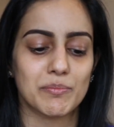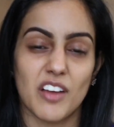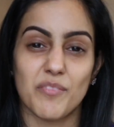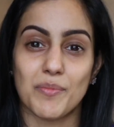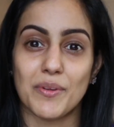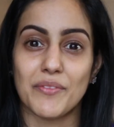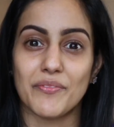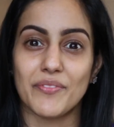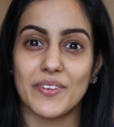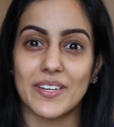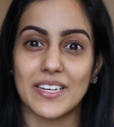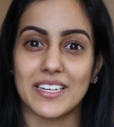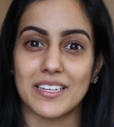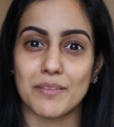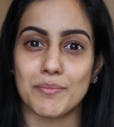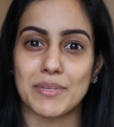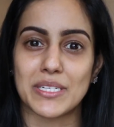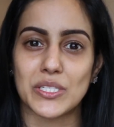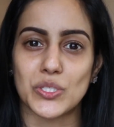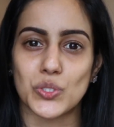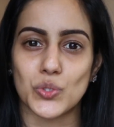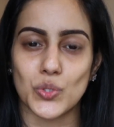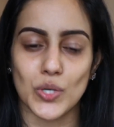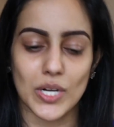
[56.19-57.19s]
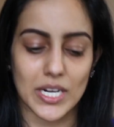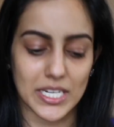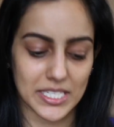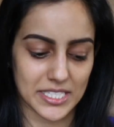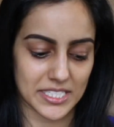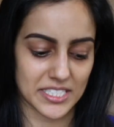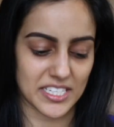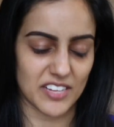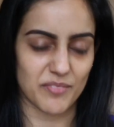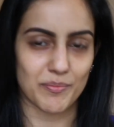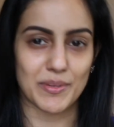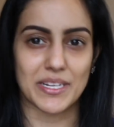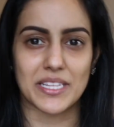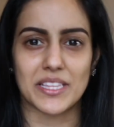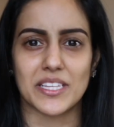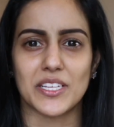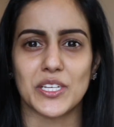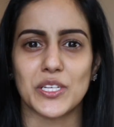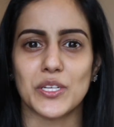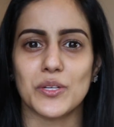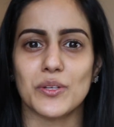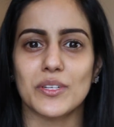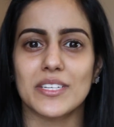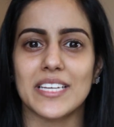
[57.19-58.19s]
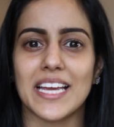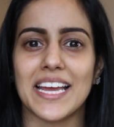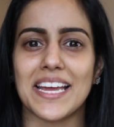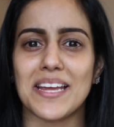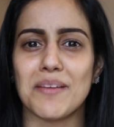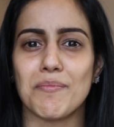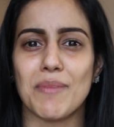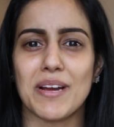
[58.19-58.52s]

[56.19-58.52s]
I've been feeling a bit dry since I've been in the UK.